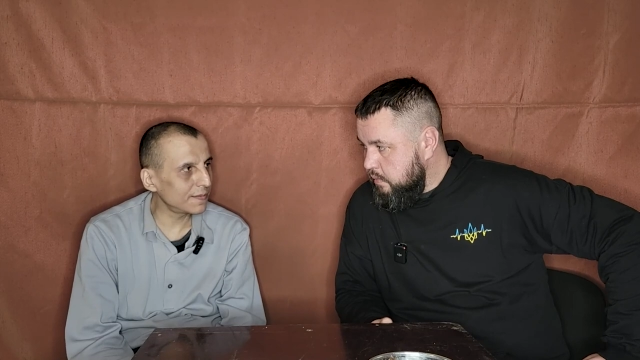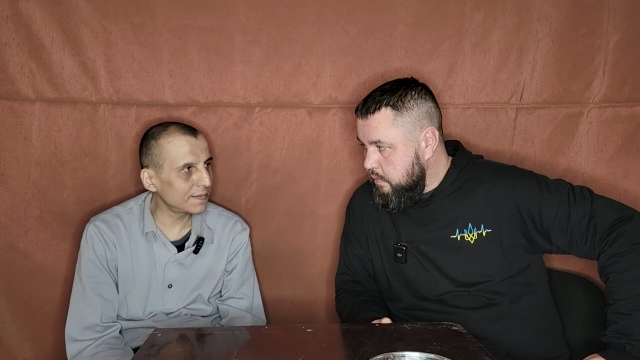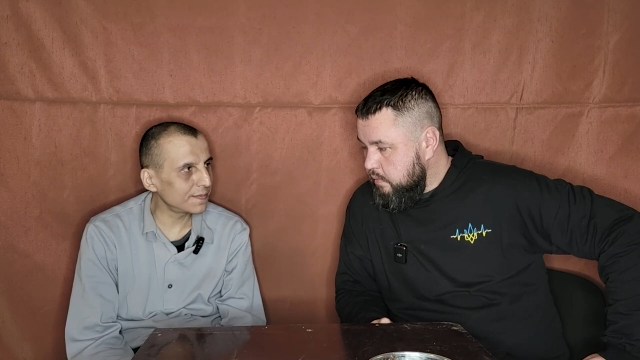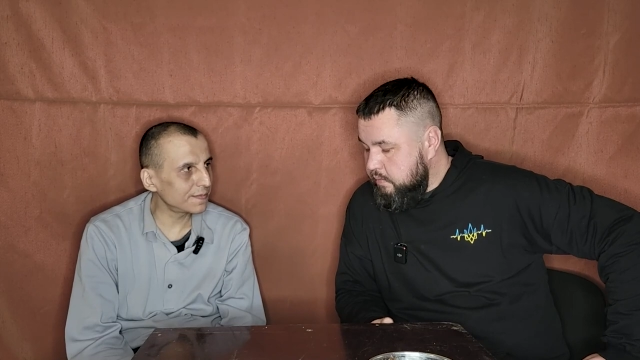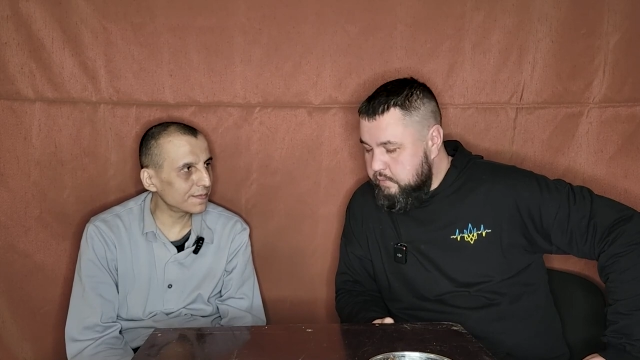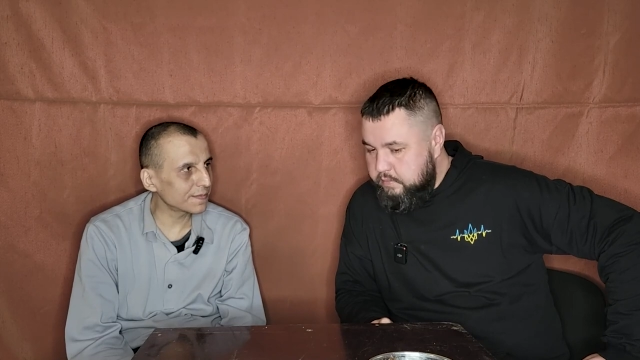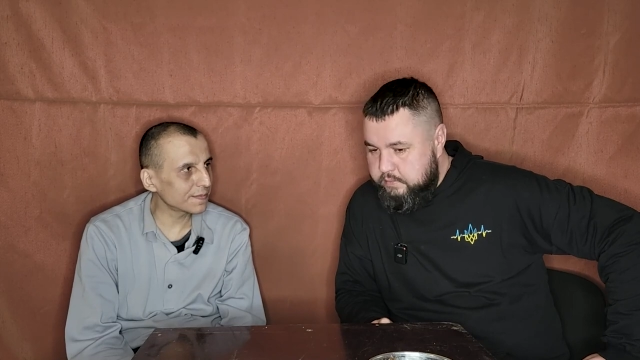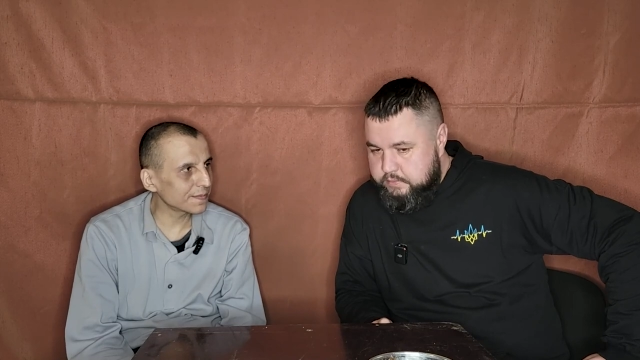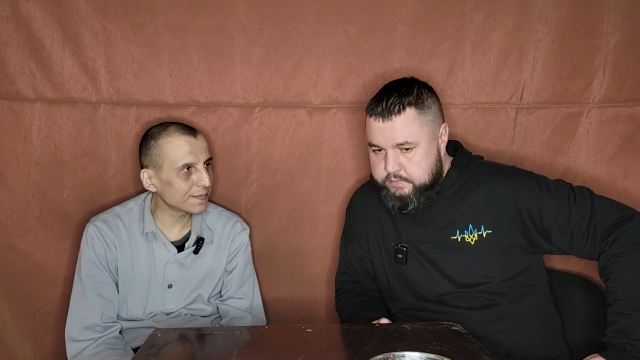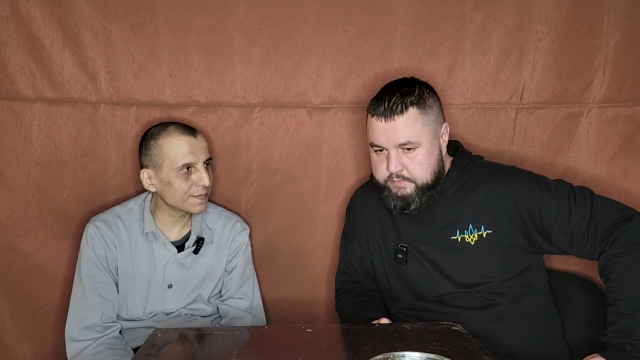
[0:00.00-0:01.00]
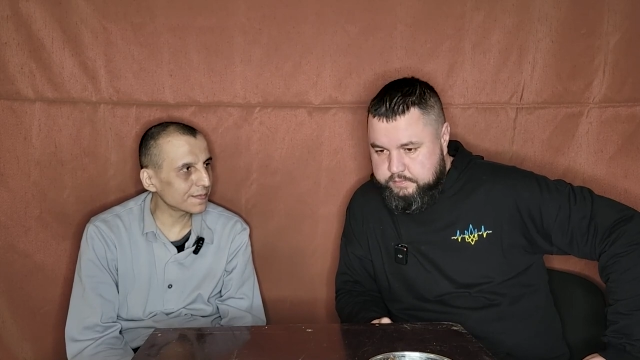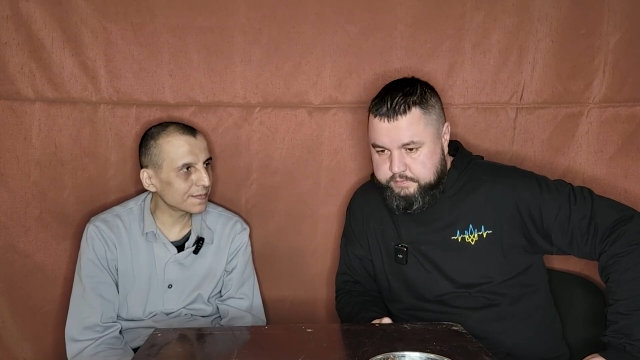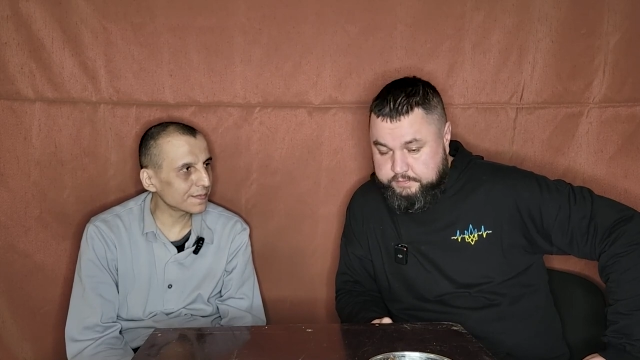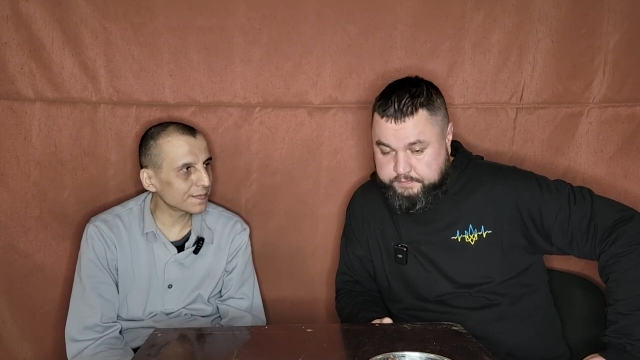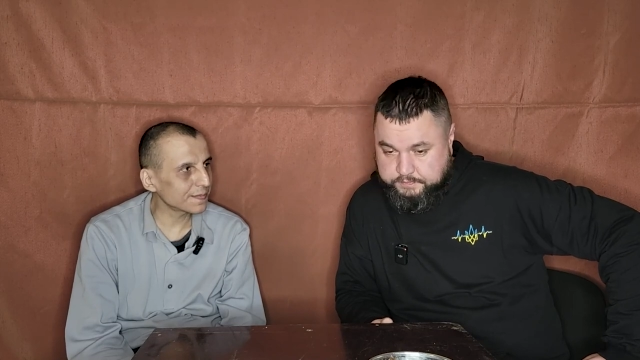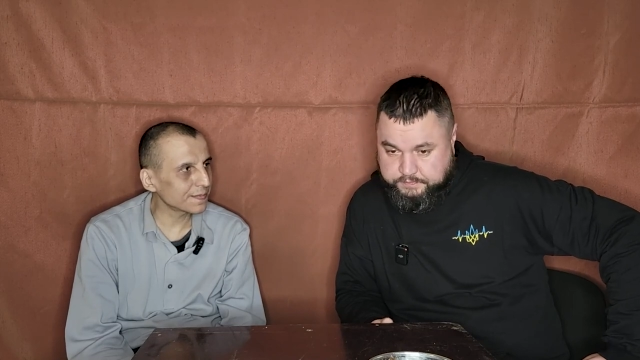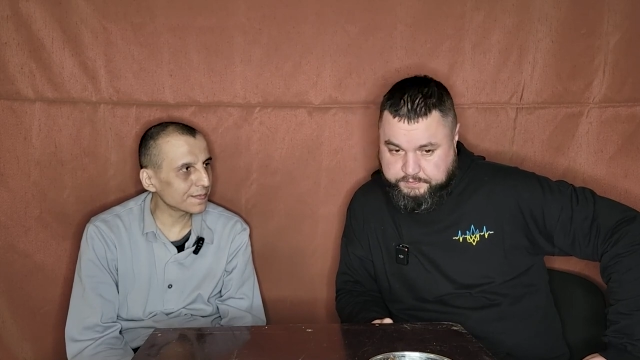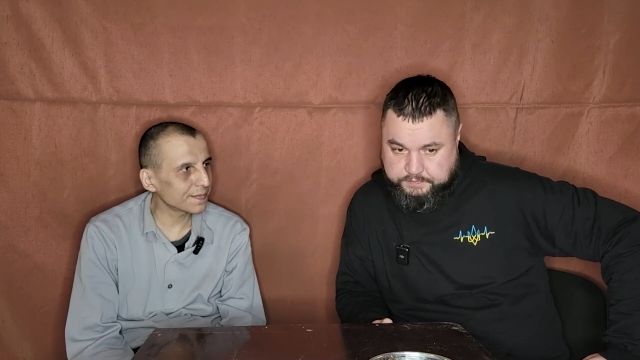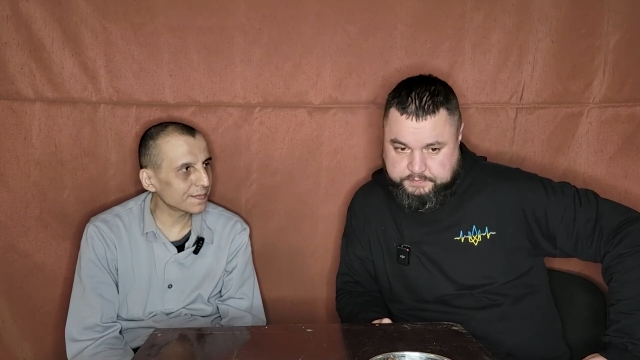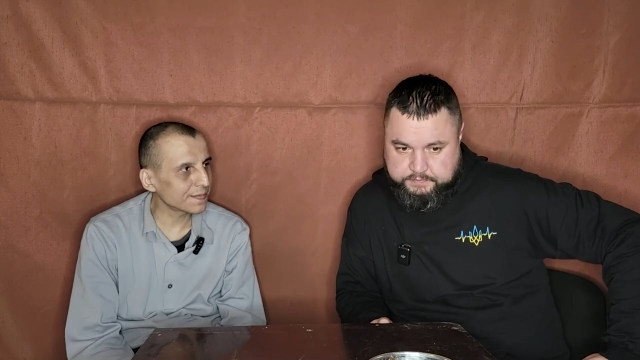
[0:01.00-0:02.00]

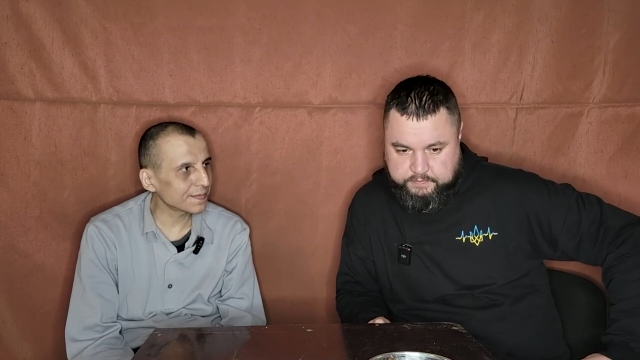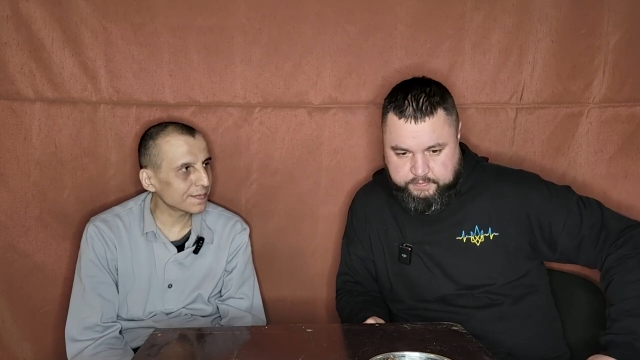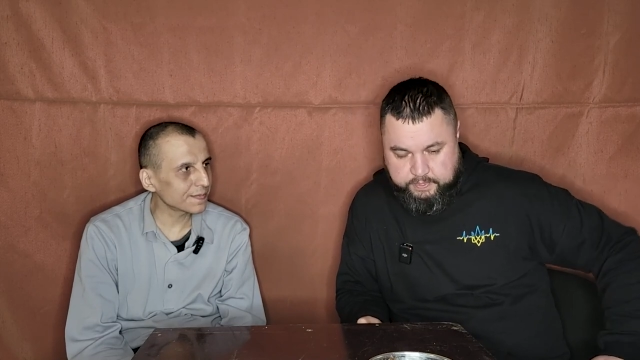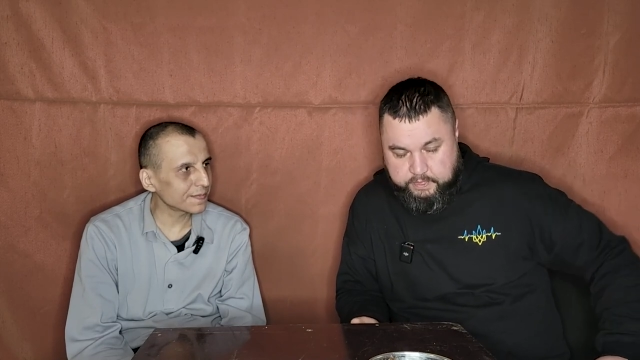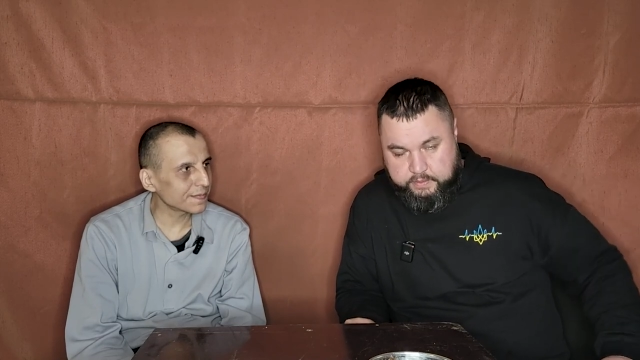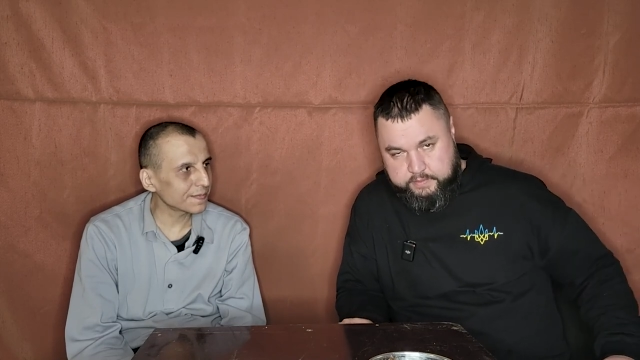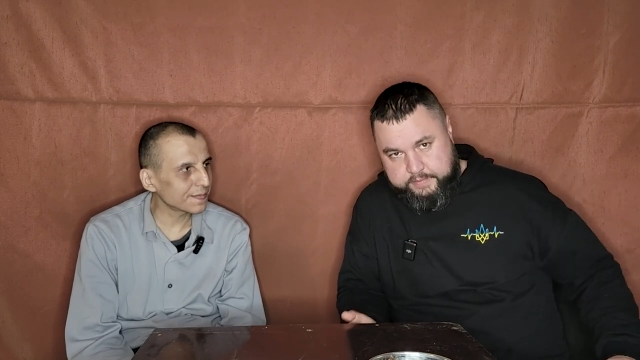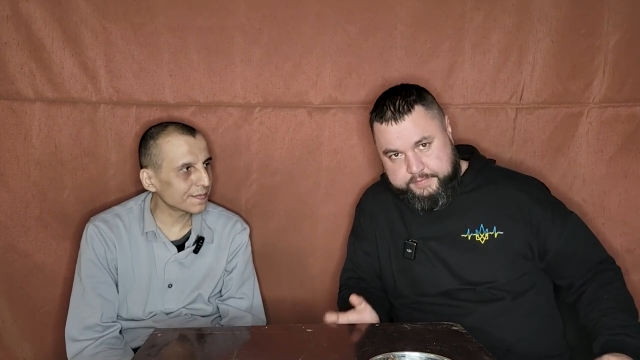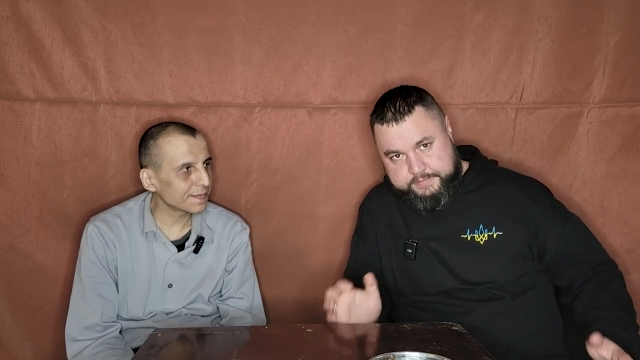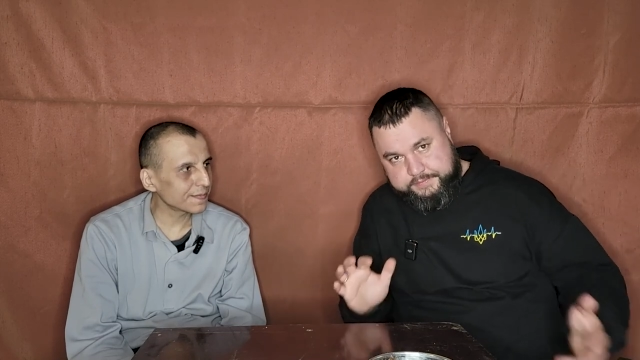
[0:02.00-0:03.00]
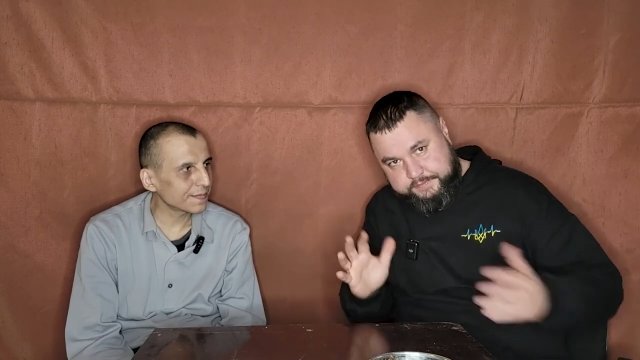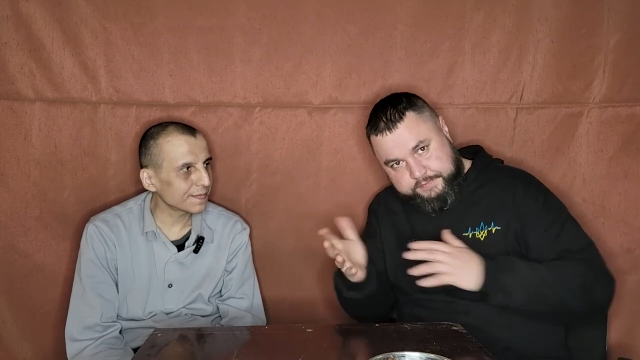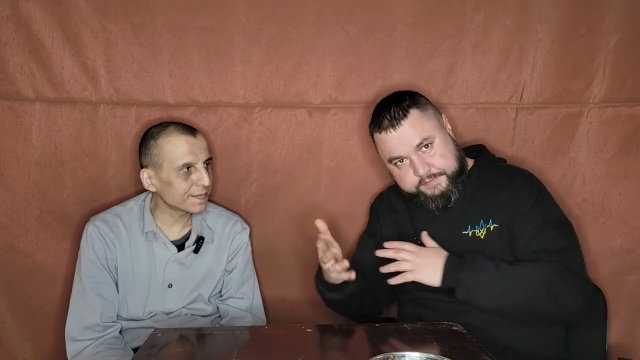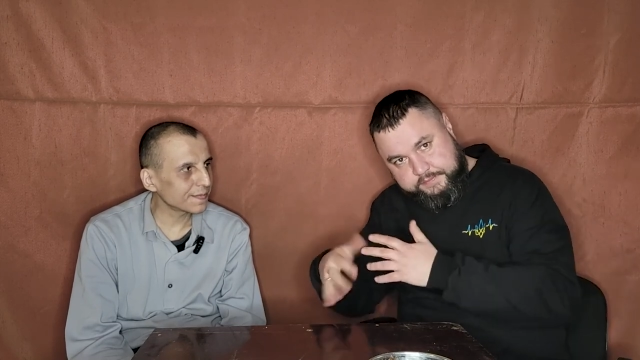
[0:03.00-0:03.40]
(no one is talking)